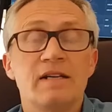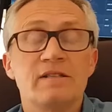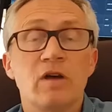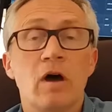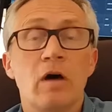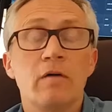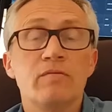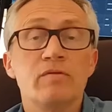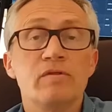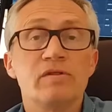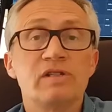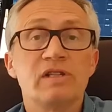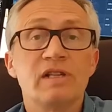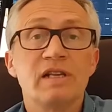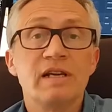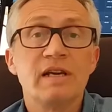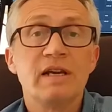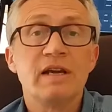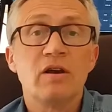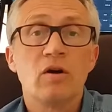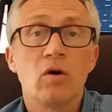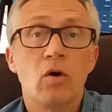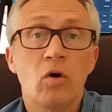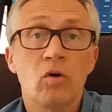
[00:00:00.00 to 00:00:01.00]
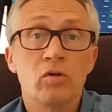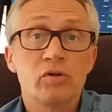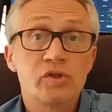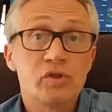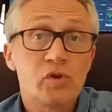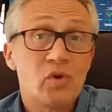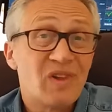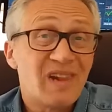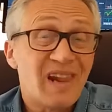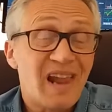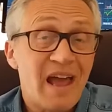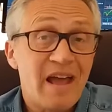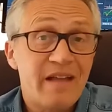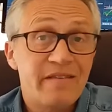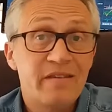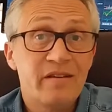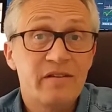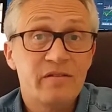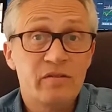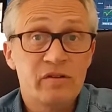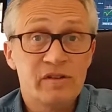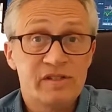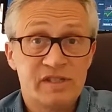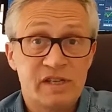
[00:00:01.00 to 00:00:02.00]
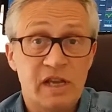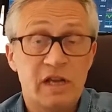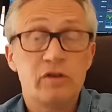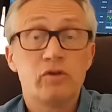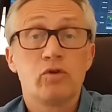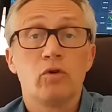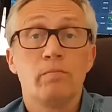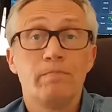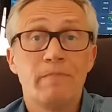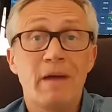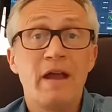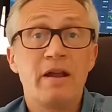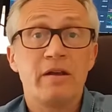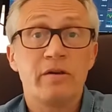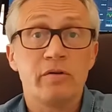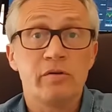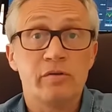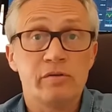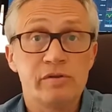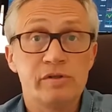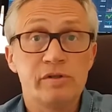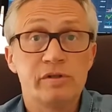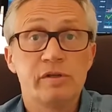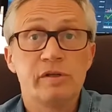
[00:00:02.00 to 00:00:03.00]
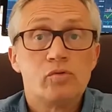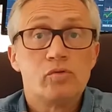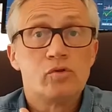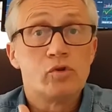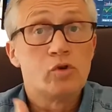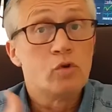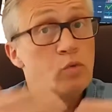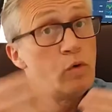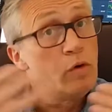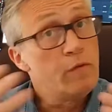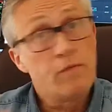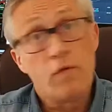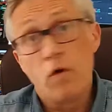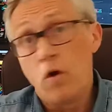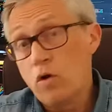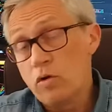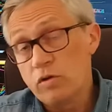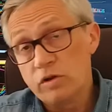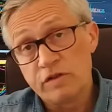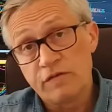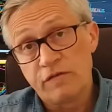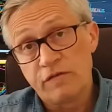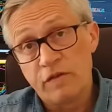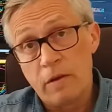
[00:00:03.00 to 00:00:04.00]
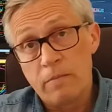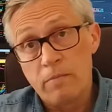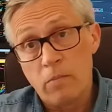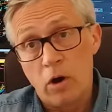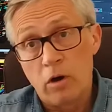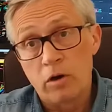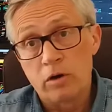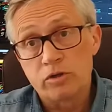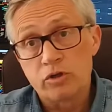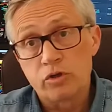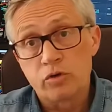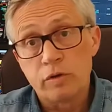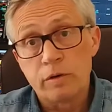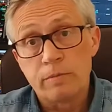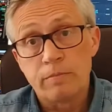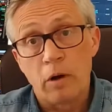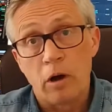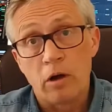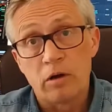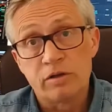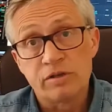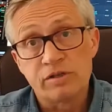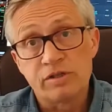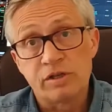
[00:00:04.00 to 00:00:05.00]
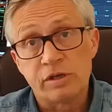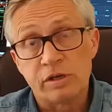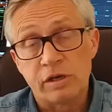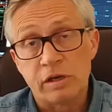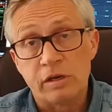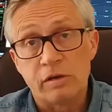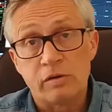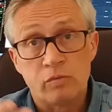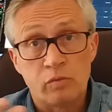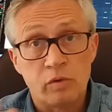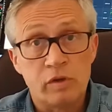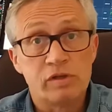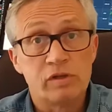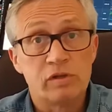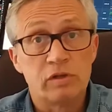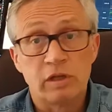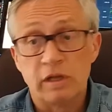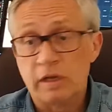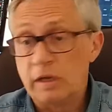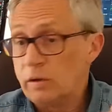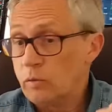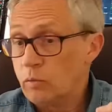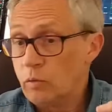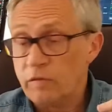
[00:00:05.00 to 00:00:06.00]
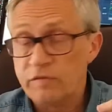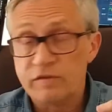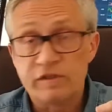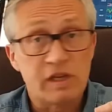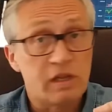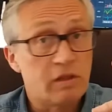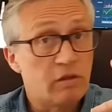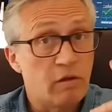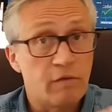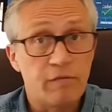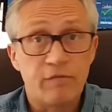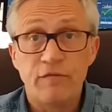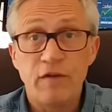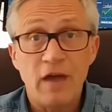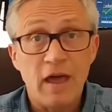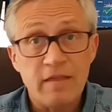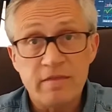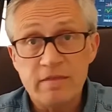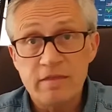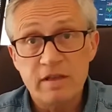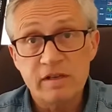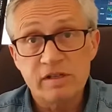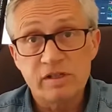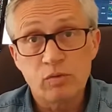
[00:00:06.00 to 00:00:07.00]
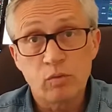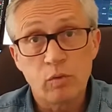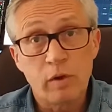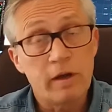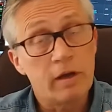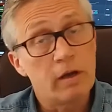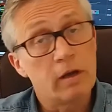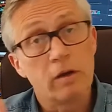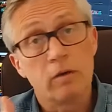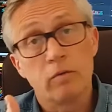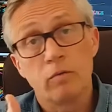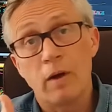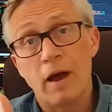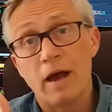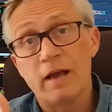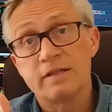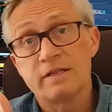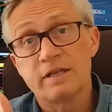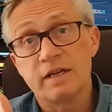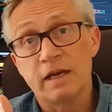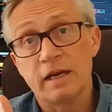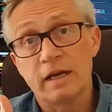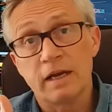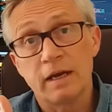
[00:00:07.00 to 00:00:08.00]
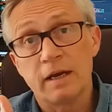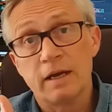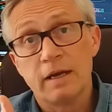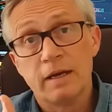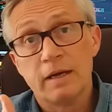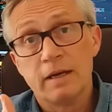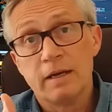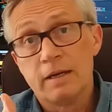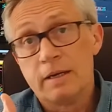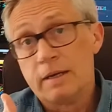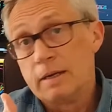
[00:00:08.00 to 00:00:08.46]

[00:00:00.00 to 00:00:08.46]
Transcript: has obviously also led the central bankers to reverse their monetary policy. Recently, we've seen the Fed this week rising